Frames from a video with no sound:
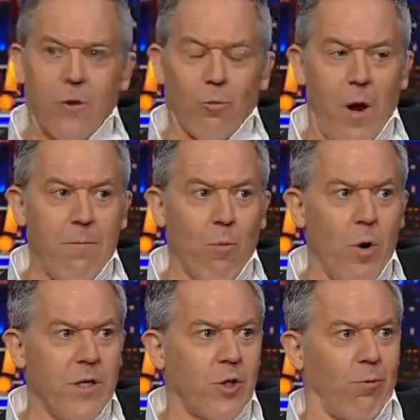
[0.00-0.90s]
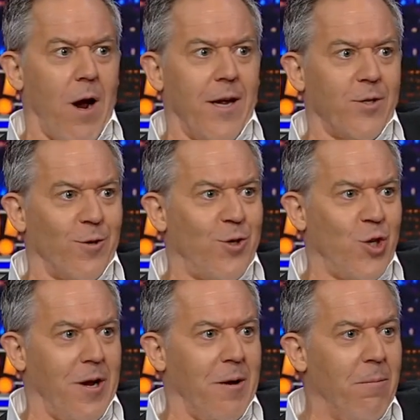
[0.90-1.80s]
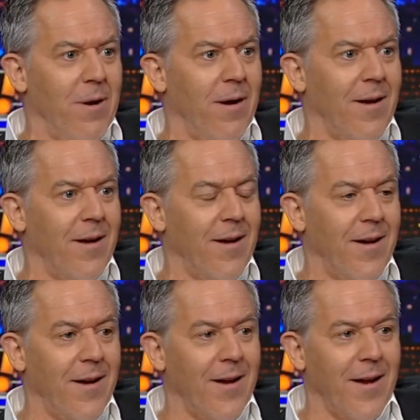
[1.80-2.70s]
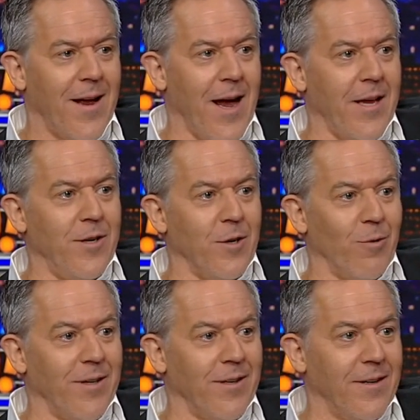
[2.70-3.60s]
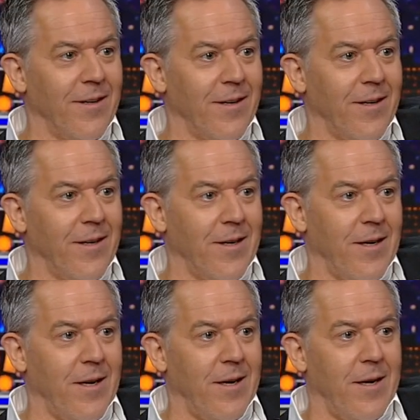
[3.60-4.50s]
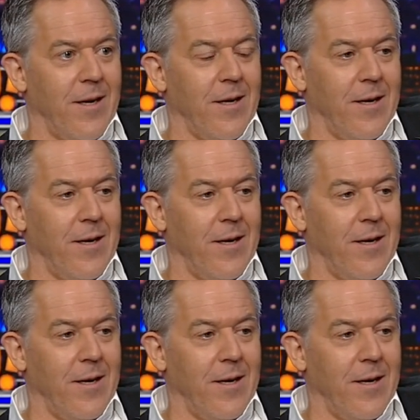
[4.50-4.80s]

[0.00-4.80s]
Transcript: a great moisturizer, Jim. How you doing? Good. I Look, I